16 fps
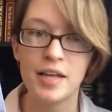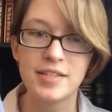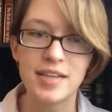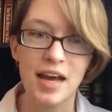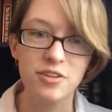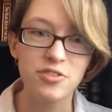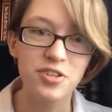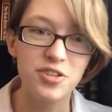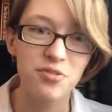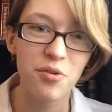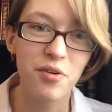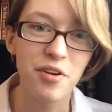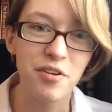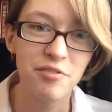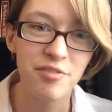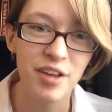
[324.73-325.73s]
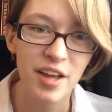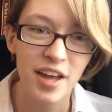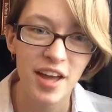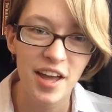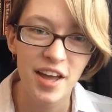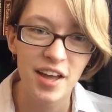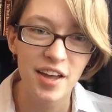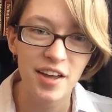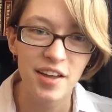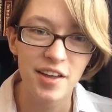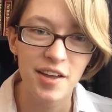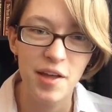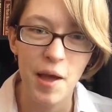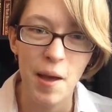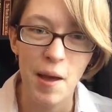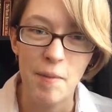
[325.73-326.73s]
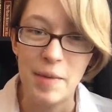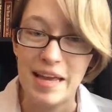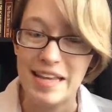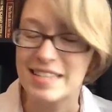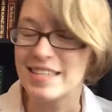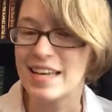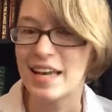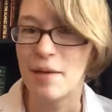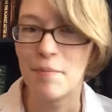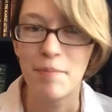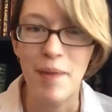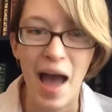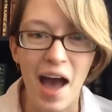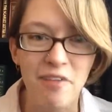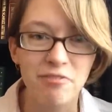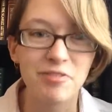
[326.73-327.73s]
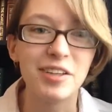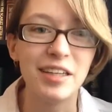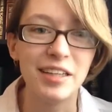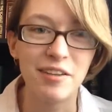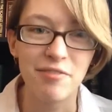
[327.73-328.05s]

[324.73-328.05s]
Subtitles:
actually sort of amazing and baffling,